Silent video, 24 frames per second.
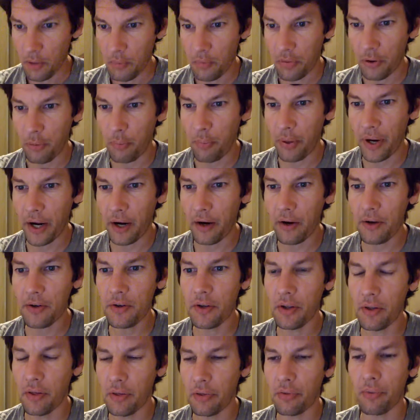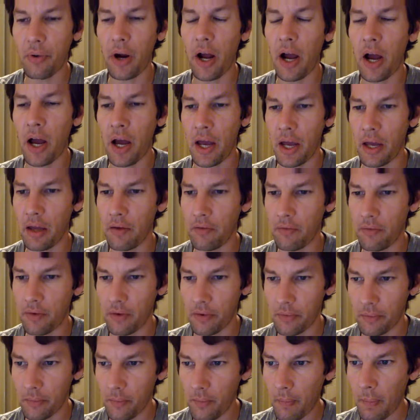Prepared to Thrive.
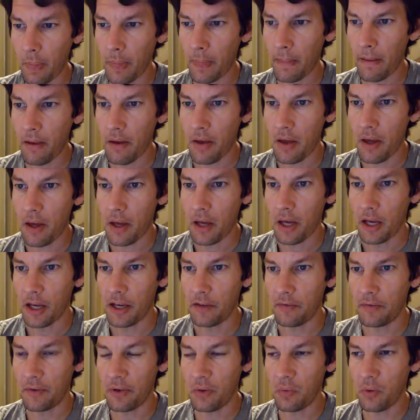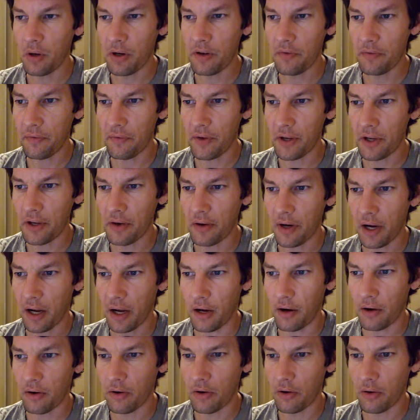If you want to figure
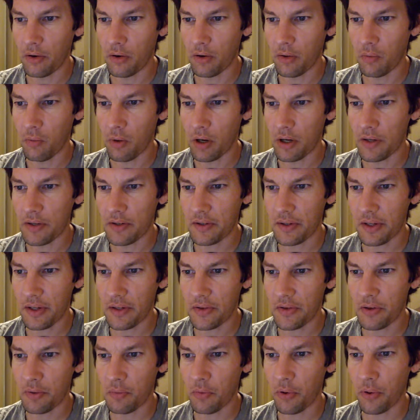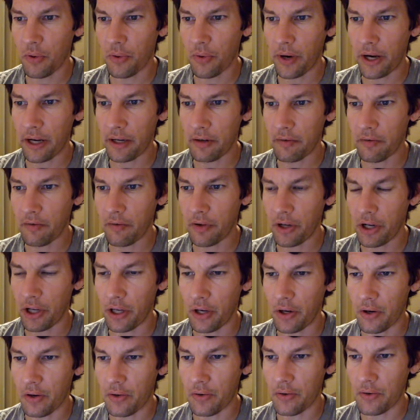out or want to see some great
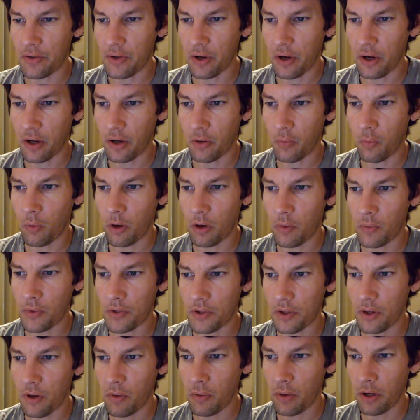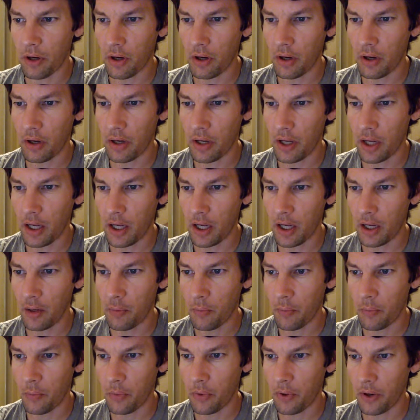videos on what was going on
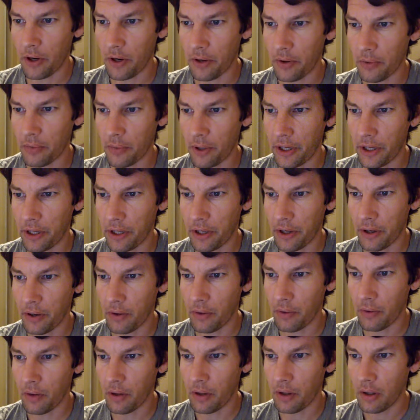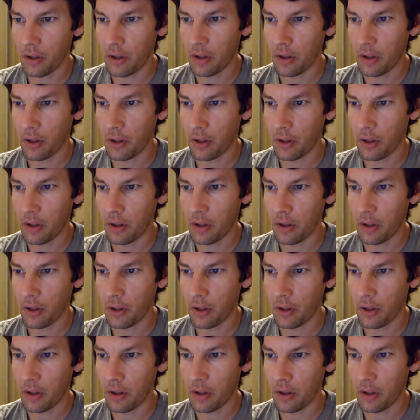in Puerto Rico,